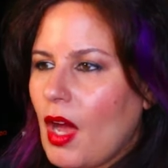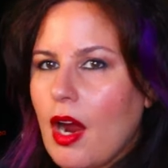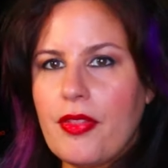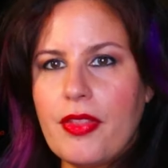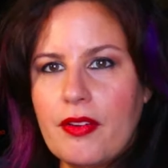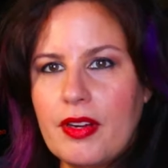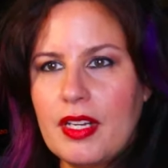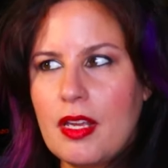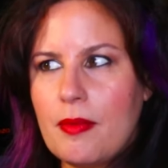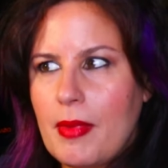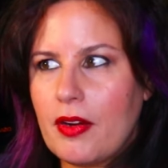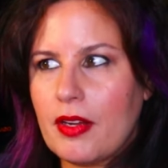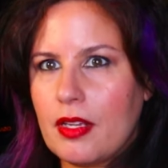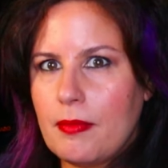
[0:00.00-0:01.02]
Are there any
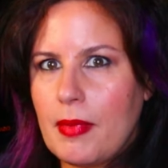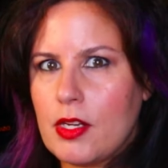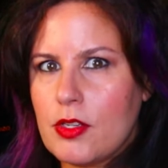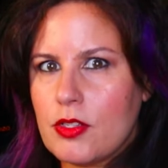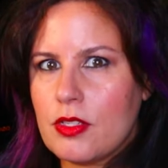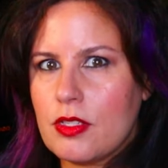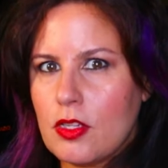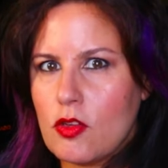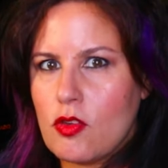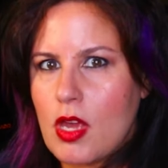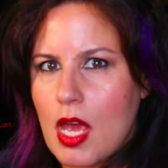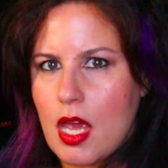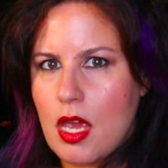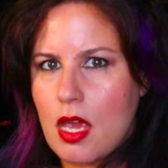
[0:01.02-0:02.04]
American managers in the
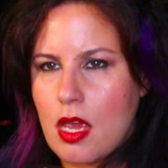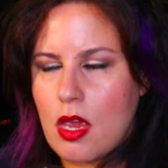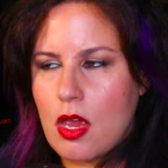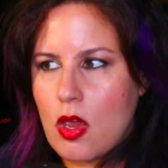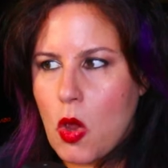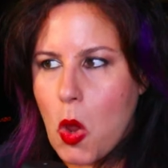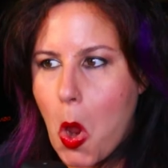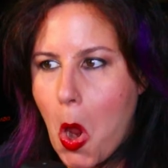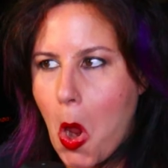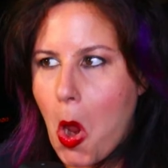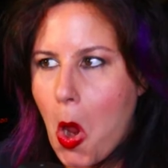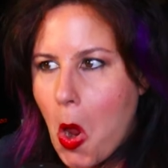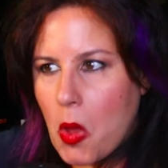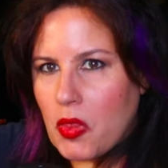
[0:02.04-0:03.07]
UK?
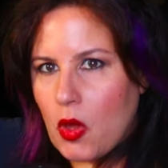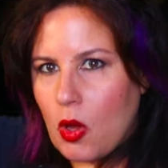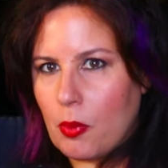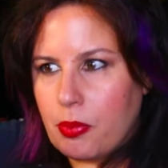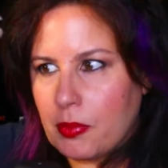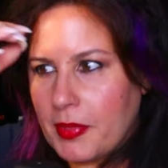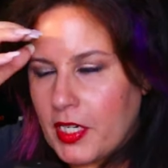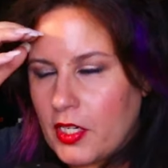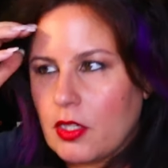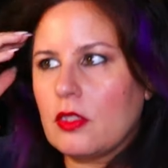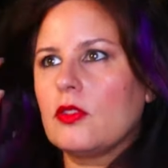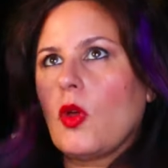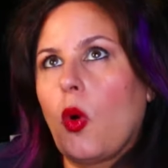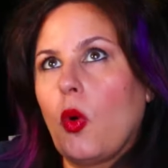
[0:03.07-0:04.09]
The whole
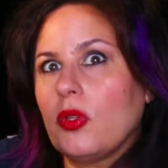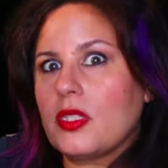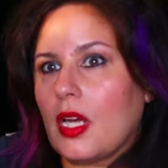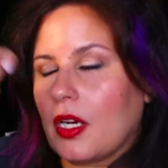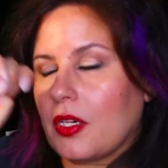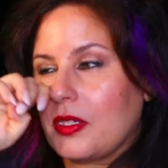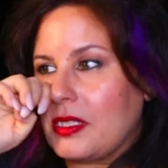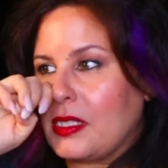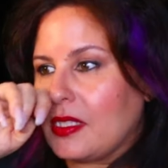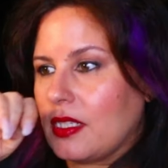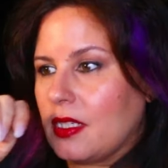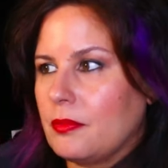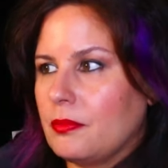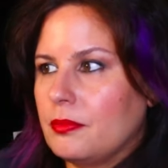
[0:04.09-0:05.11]
premier, the whole soccer
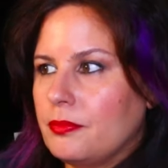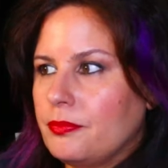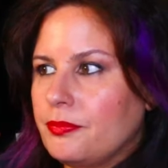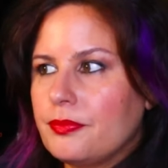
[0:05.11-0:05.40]
system.